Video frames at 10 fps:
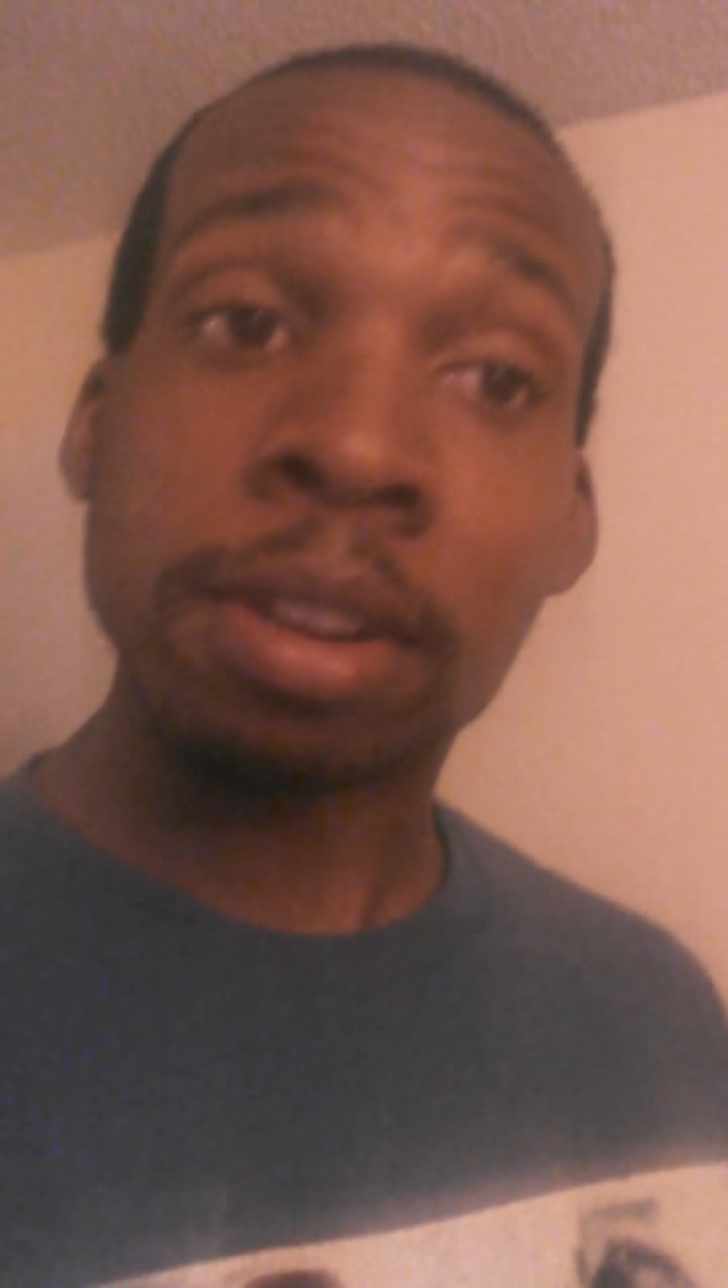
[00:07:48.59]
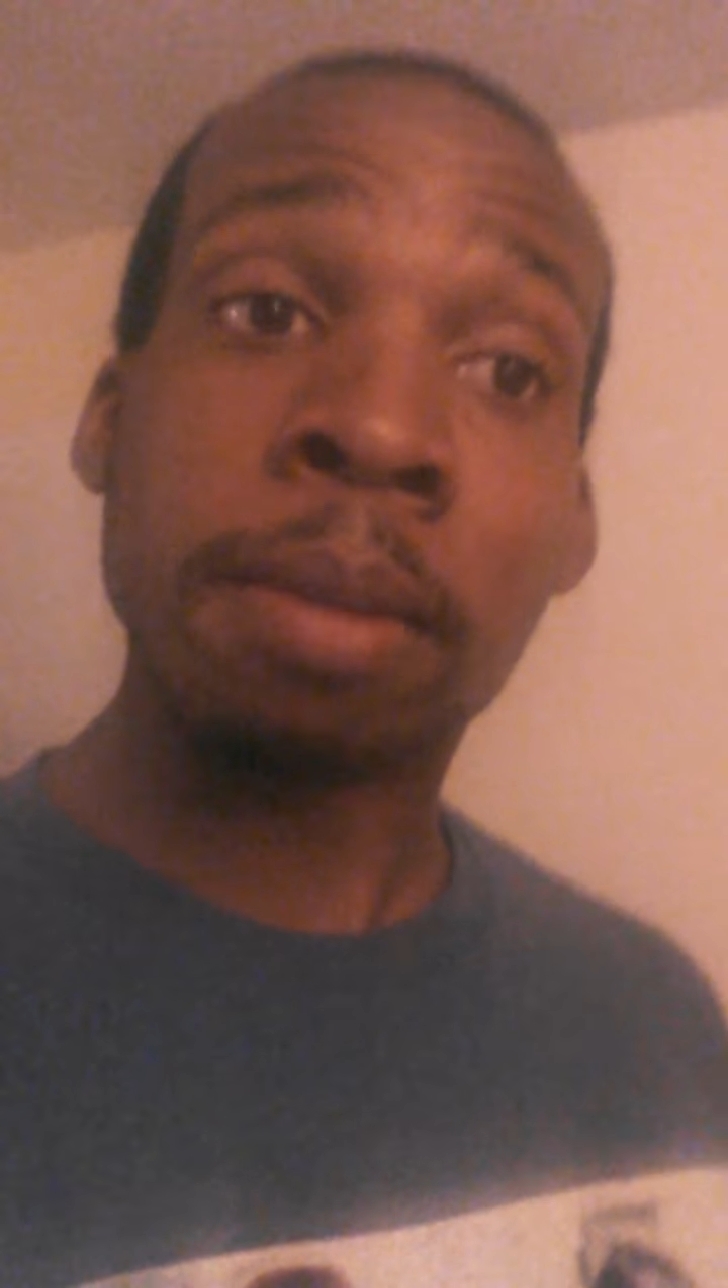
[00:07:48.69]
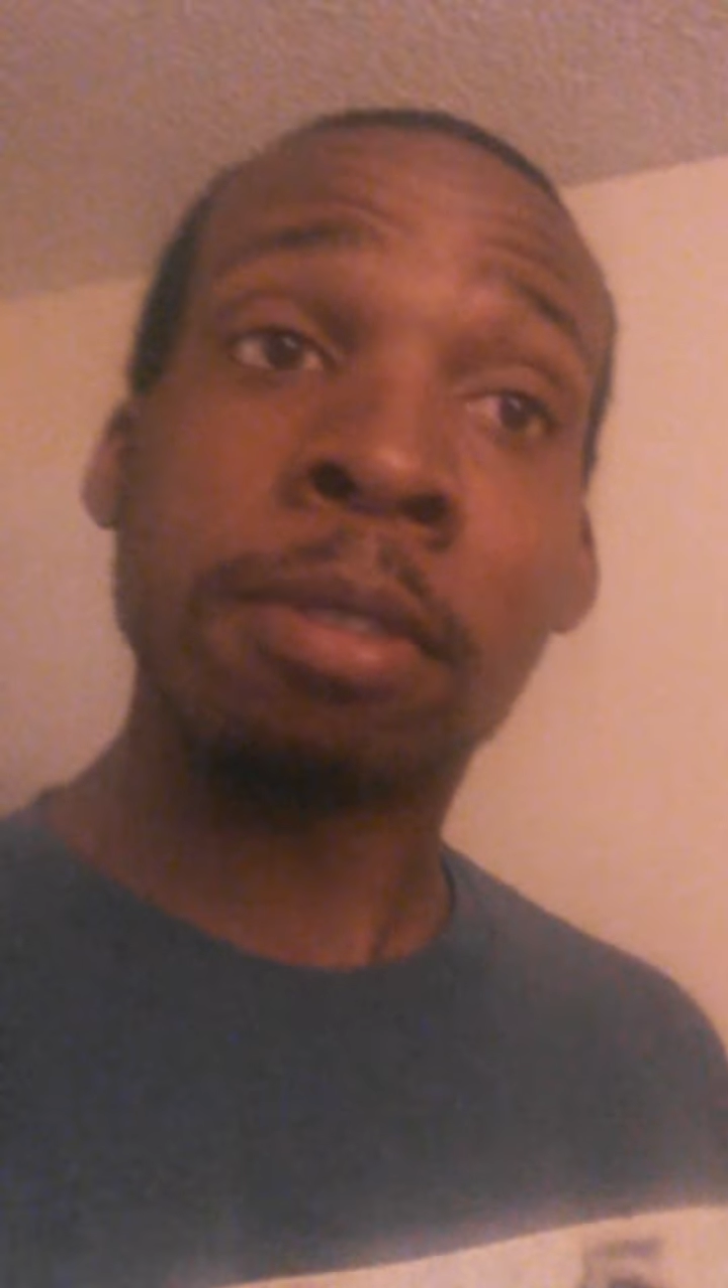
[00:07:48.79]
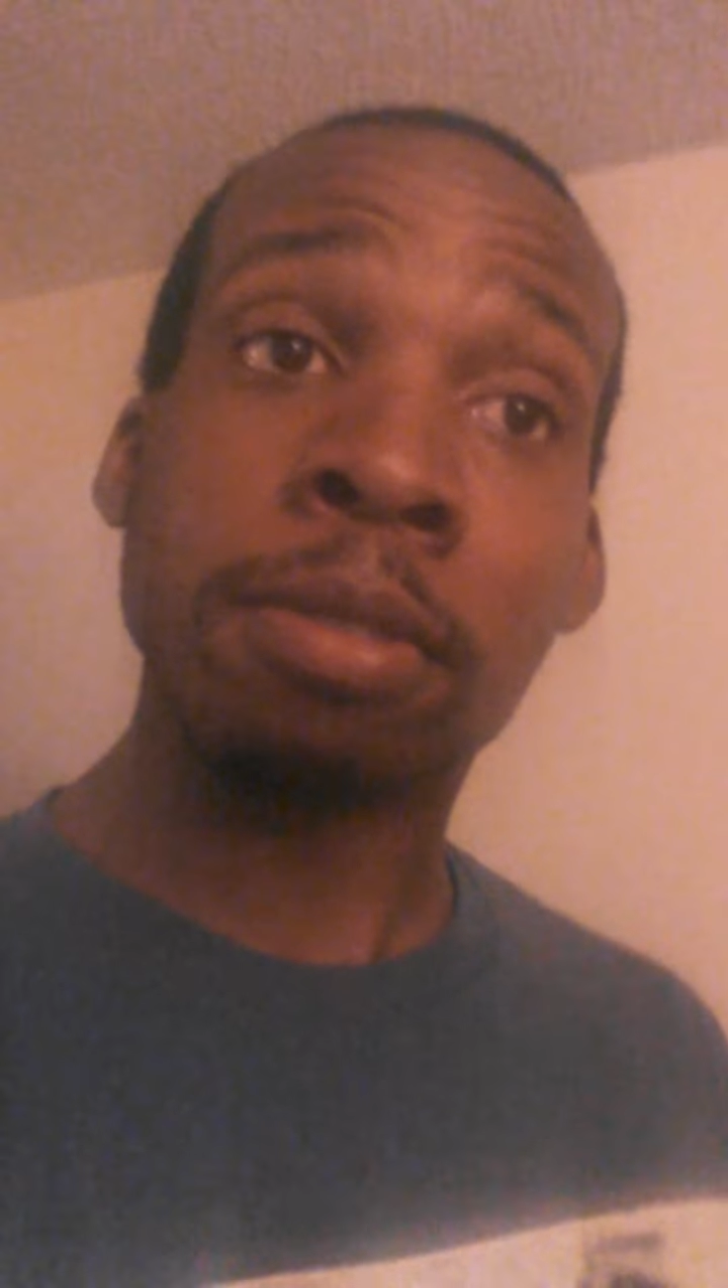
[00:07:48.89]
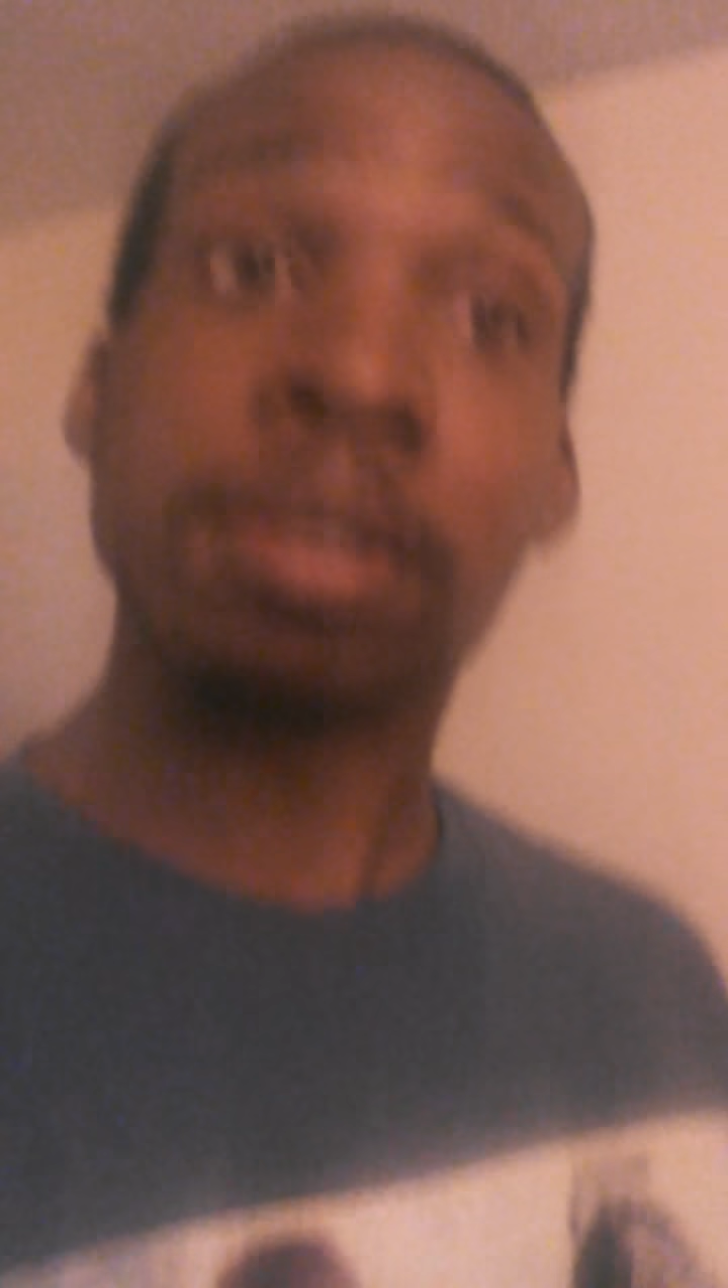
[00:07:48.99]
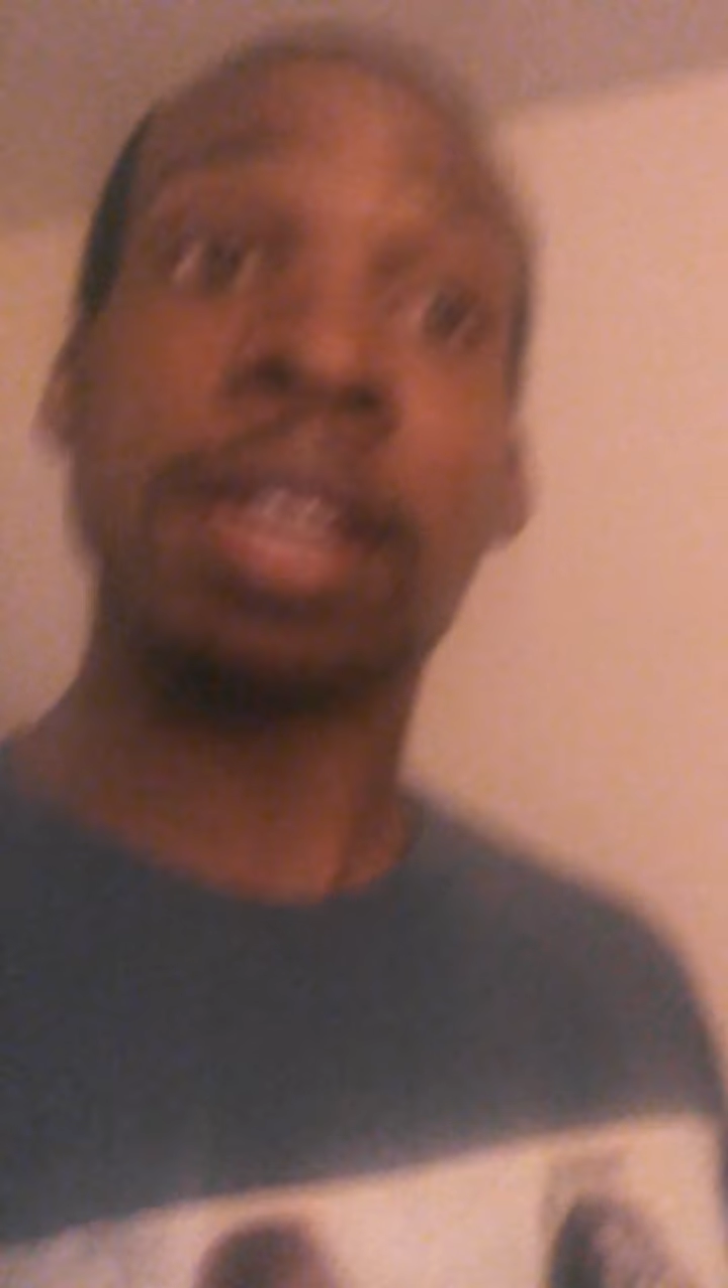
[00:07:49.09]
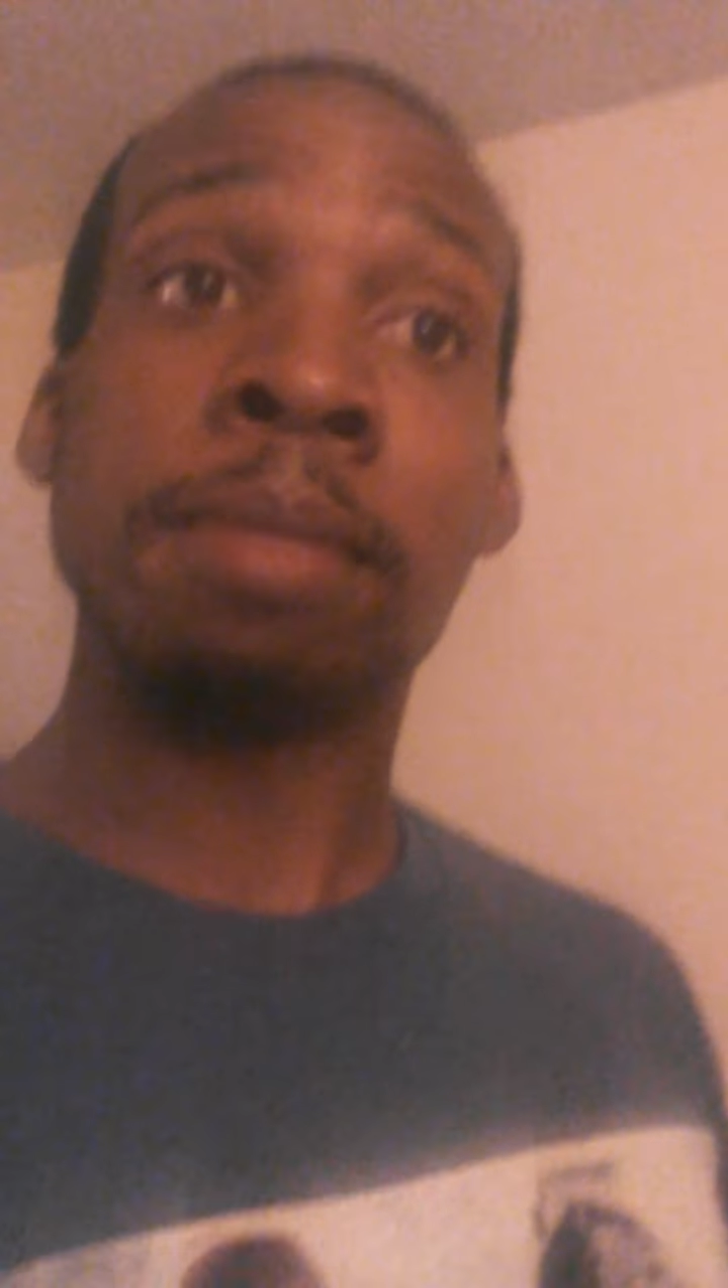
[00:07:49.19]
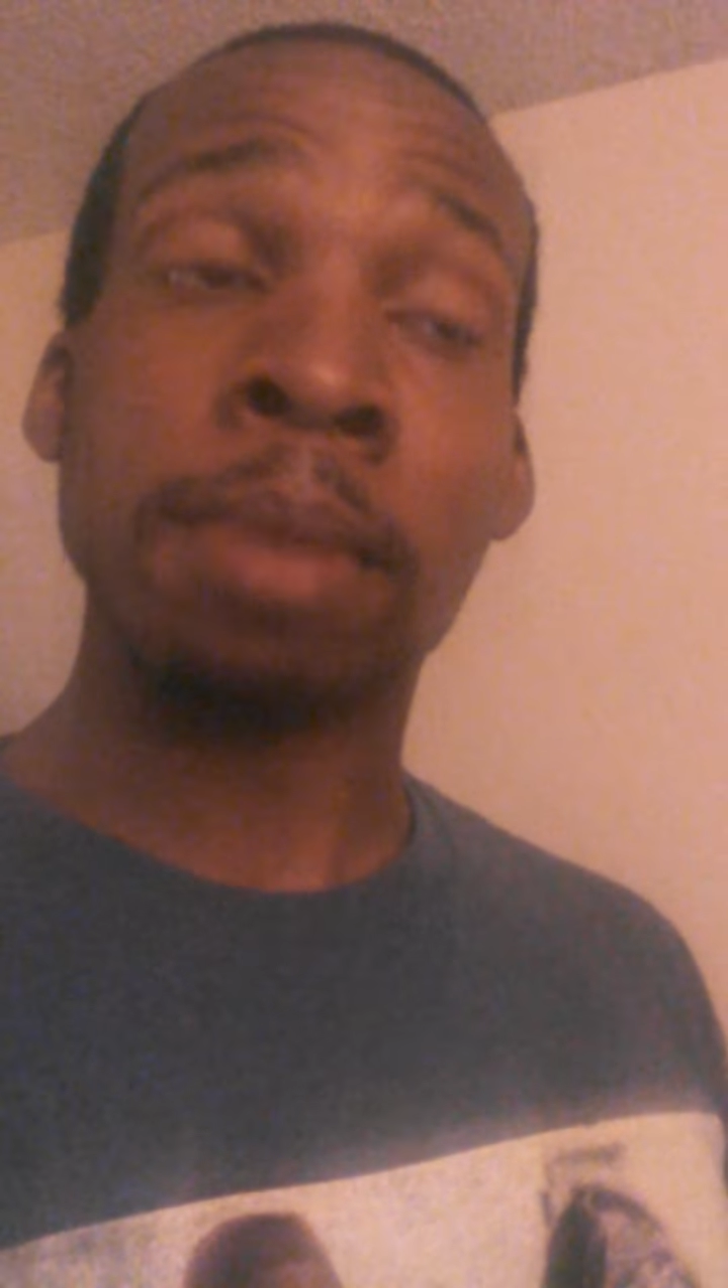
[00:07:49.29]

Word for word: I'm gonna say,